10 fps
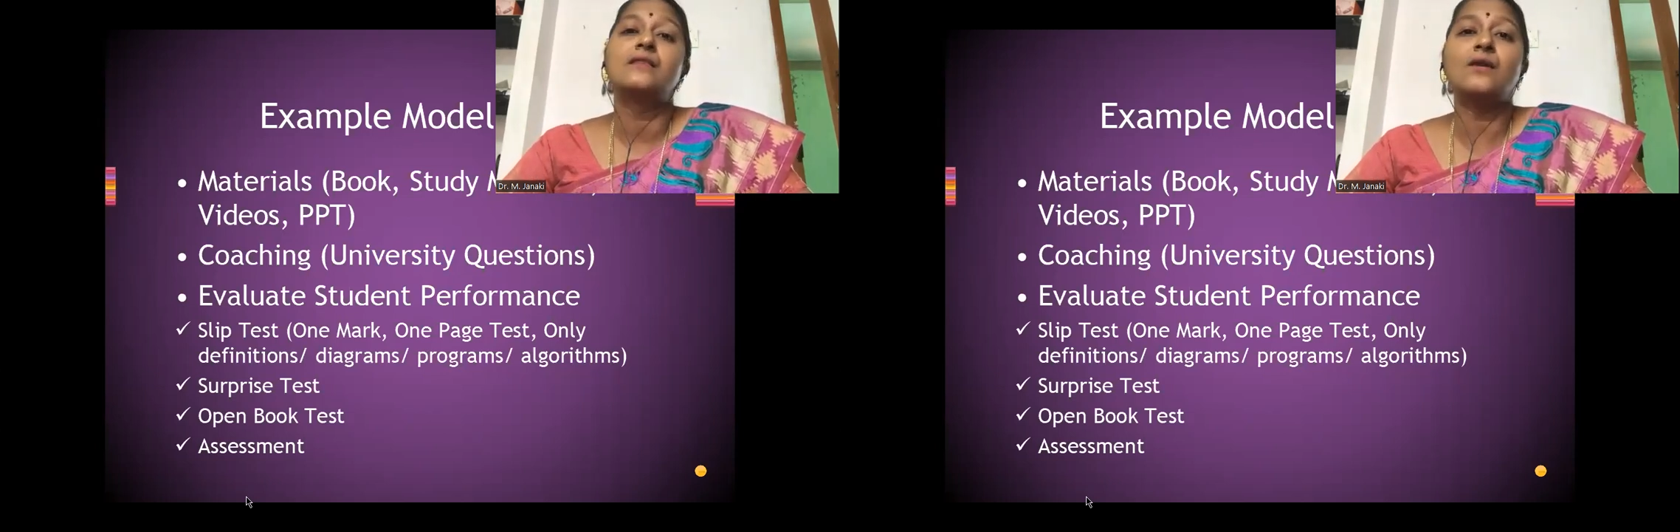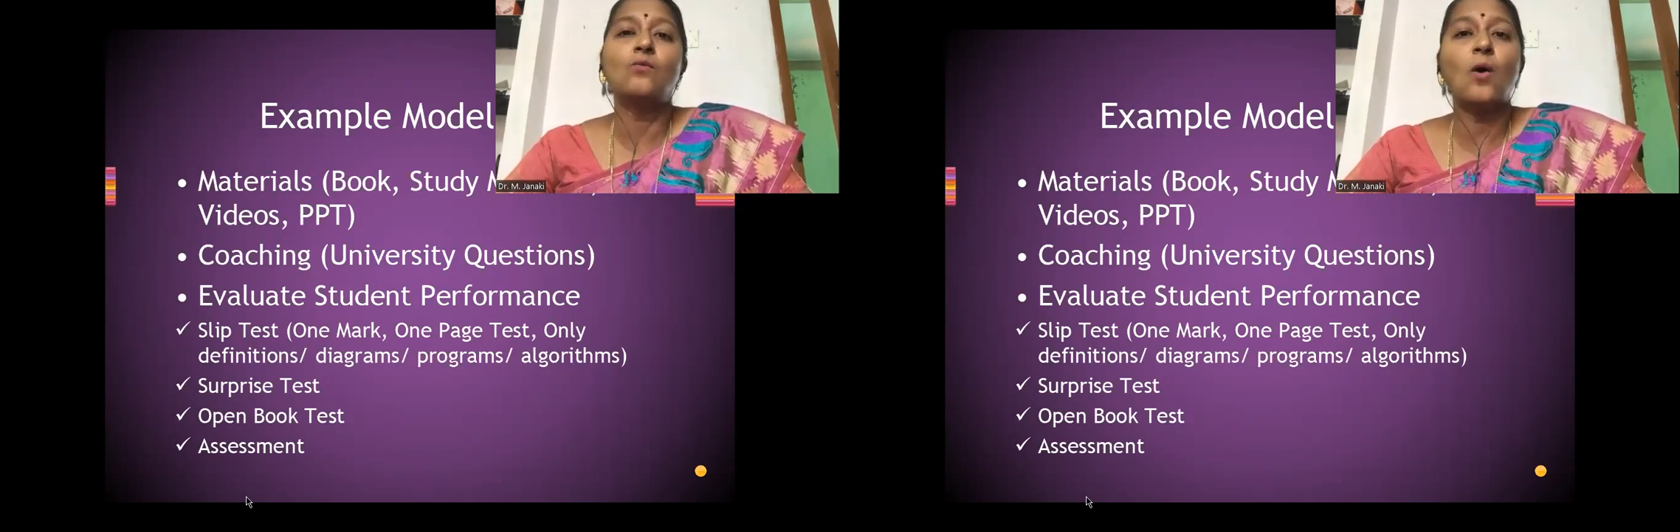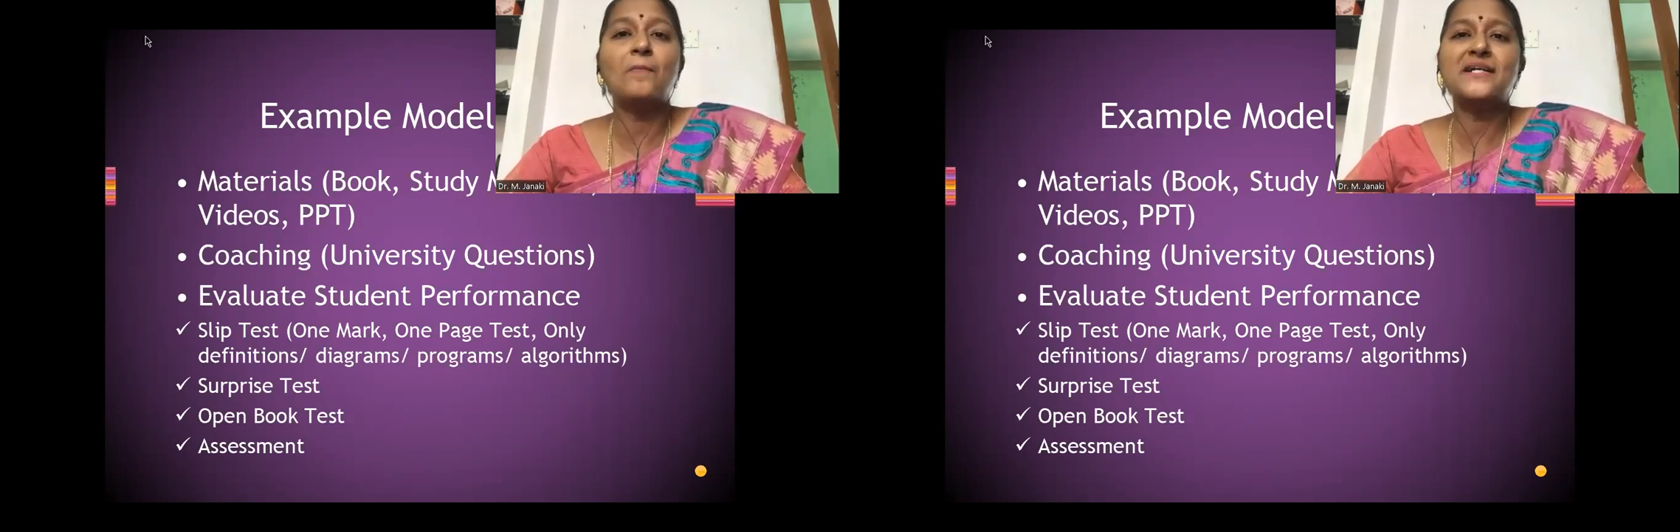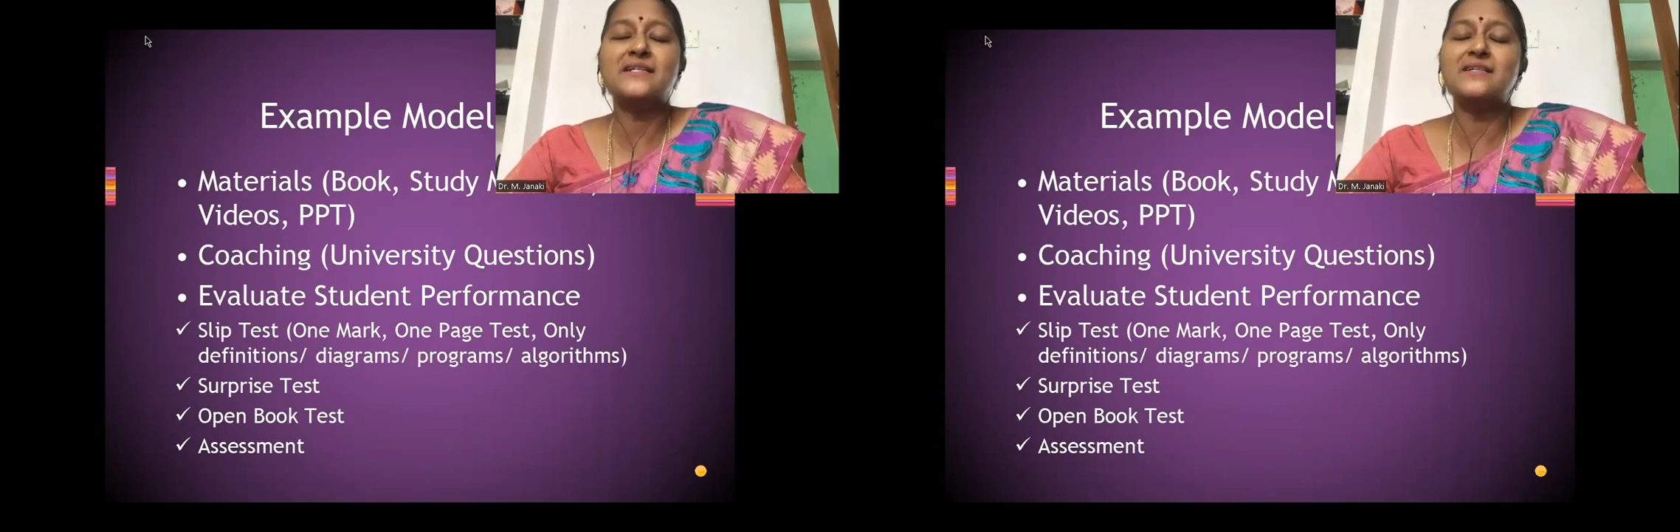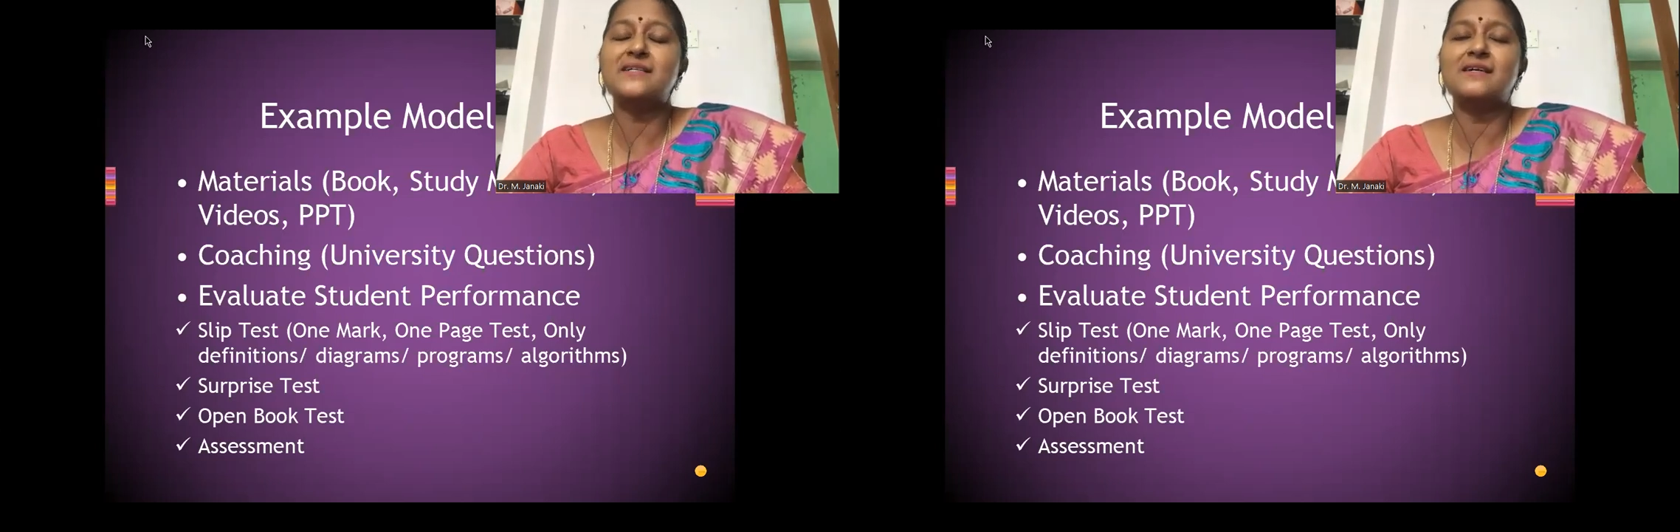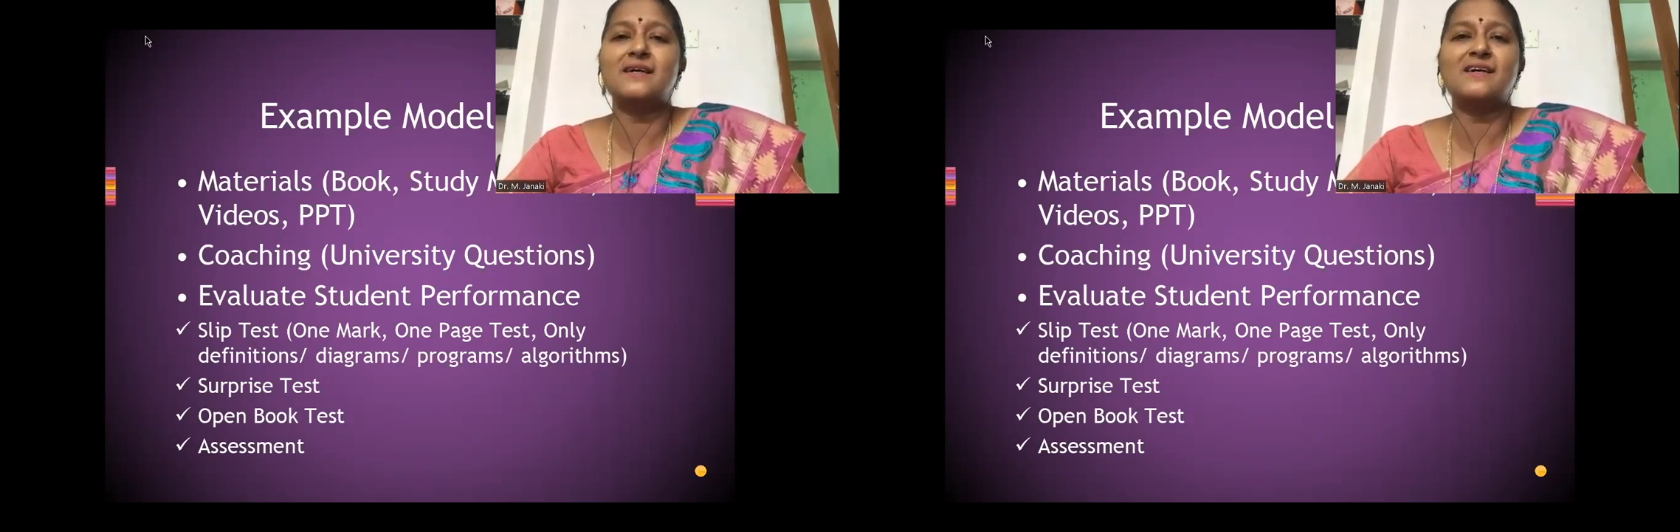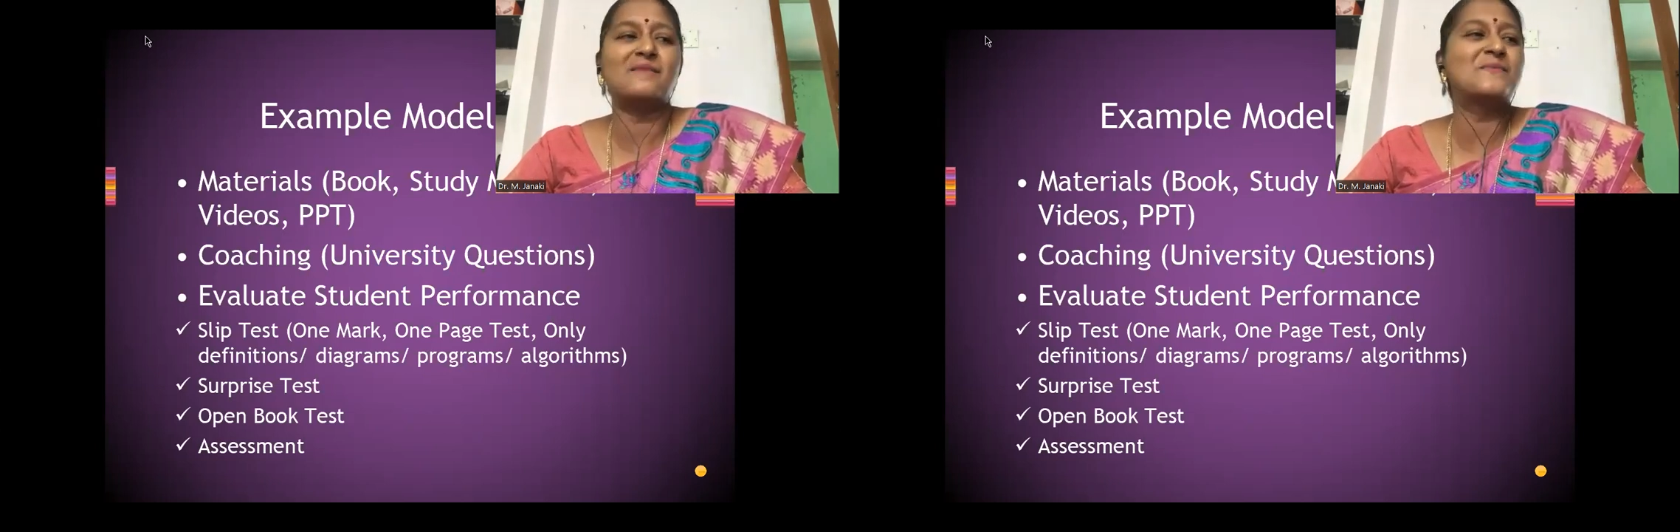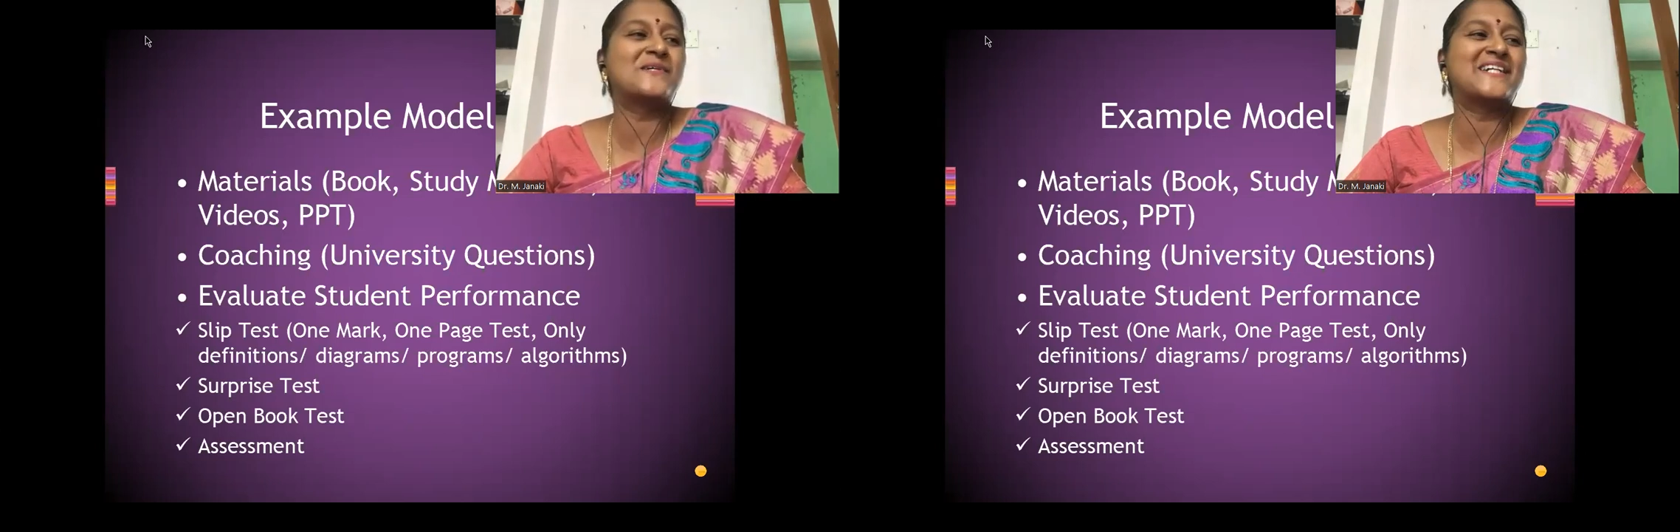Then open
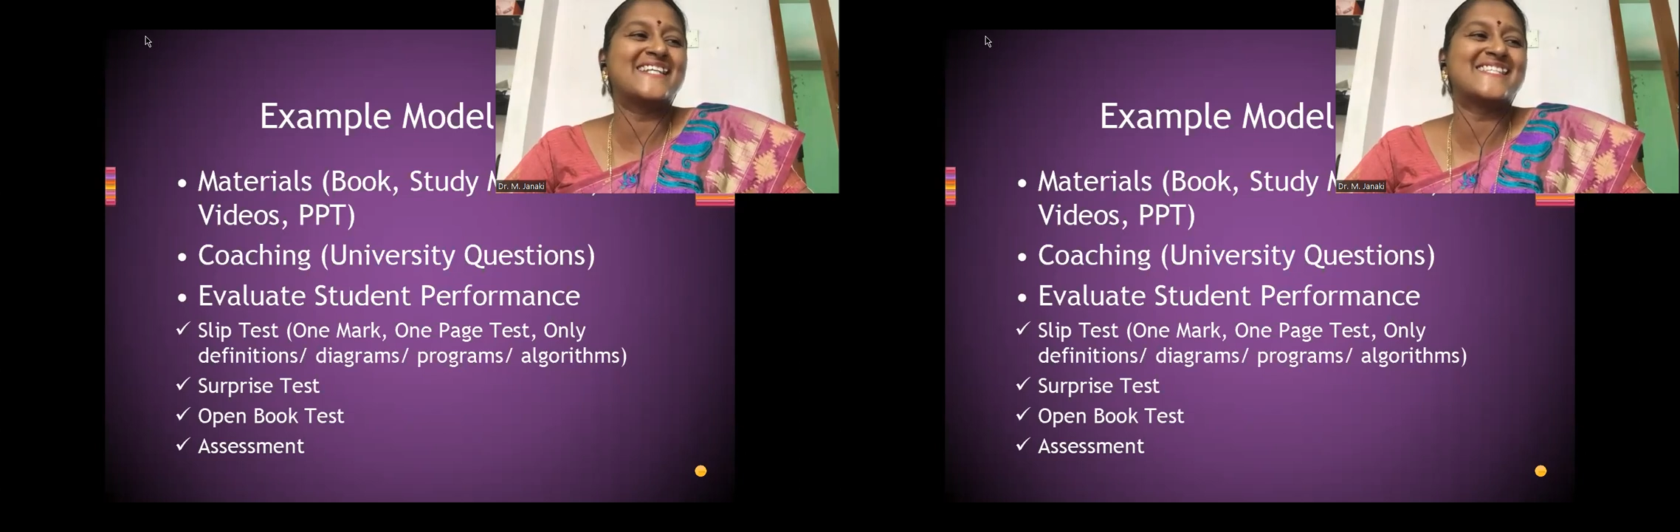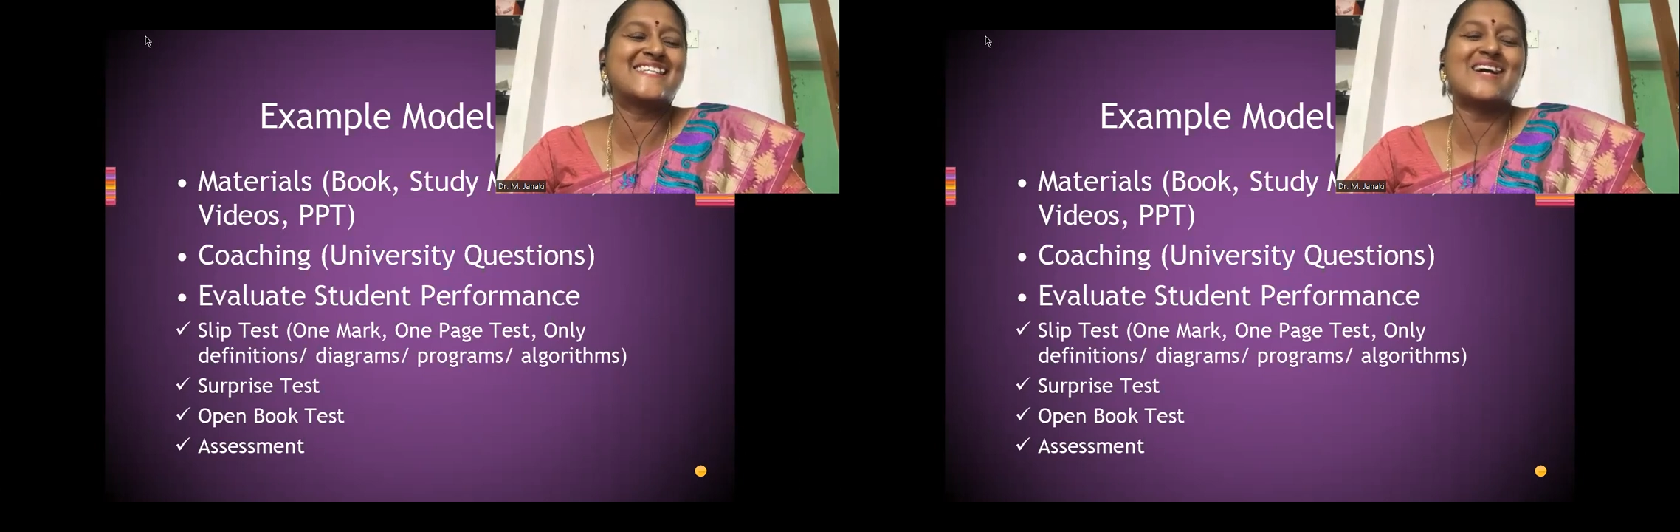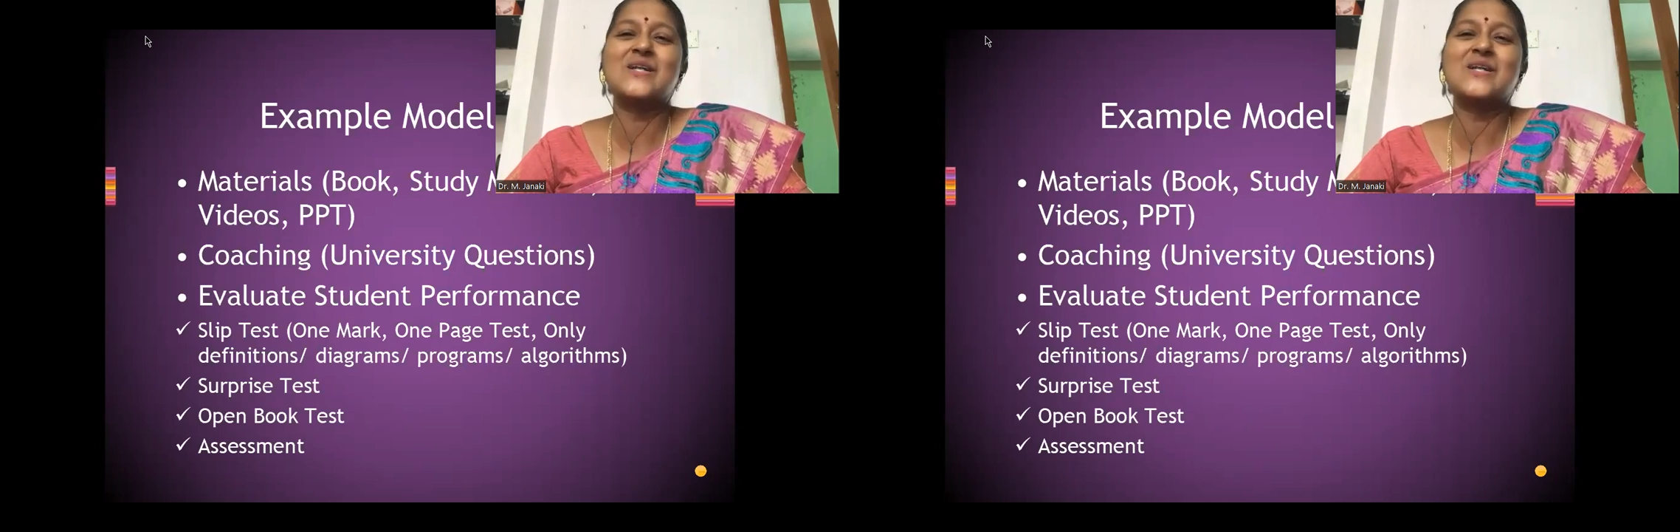book test